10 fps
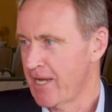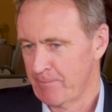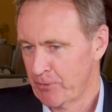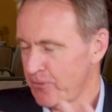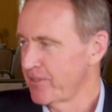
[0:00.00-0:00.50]

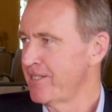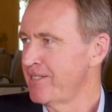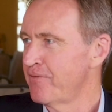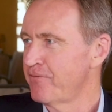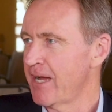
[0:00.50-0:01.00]
name, so it's
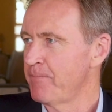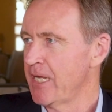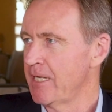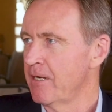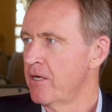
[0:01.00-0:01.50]
easy to find
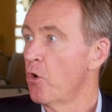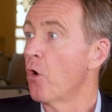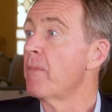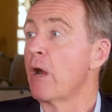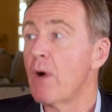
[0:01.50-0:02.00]
me,
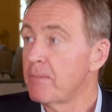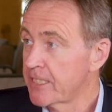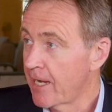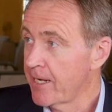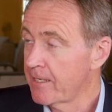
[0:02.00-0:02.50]
or my
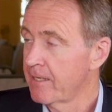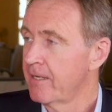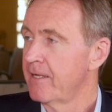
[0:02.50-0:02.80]
website.